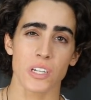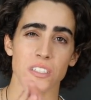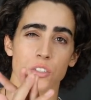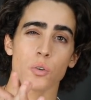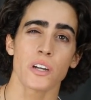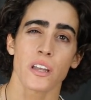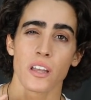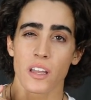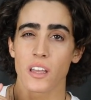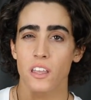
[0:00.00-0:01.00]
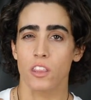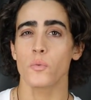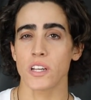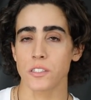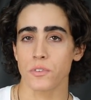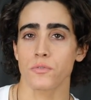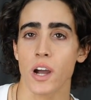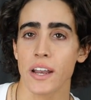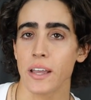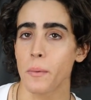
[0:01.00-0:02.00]
You guys enjoy the rest of your
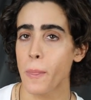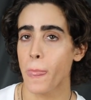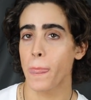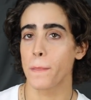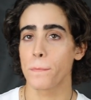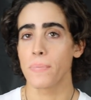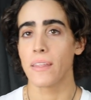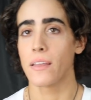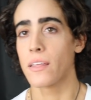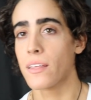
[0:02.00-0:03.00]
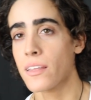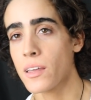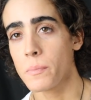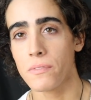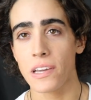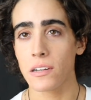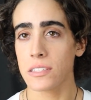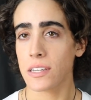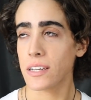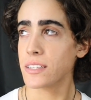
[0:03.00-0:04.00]
Friday. Happy
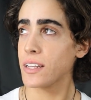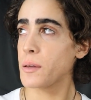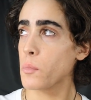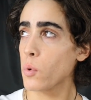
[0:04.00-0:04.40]
Valentine's Day,